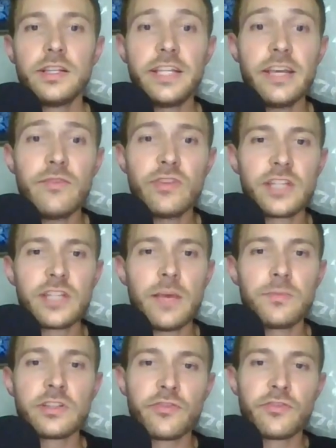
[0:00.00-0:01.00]
David
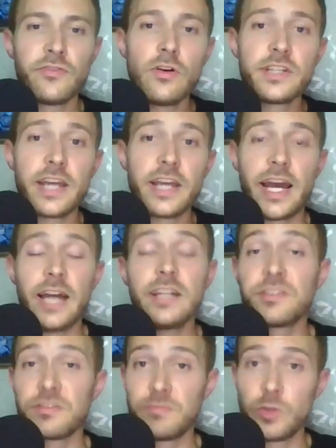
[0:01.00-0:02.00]
attempted to phone Diane,
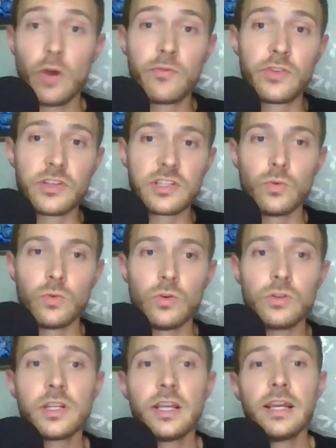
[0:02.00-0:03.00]
as you obviously
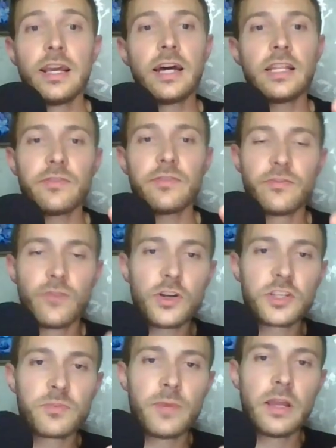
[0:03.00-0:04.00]
would, and left a
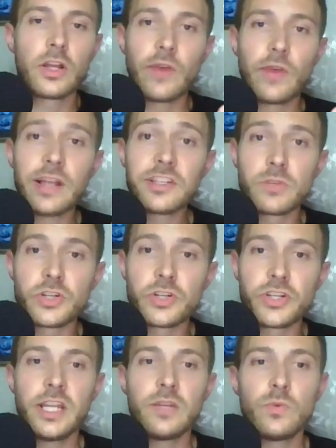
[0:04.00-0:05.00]
voicemail on her answer
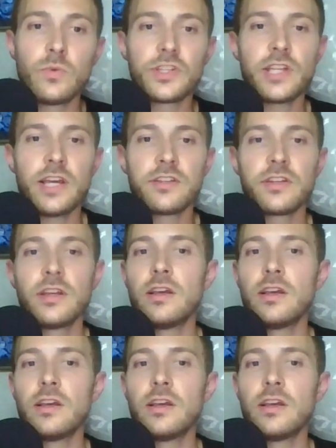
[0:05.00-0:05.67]
machine which said,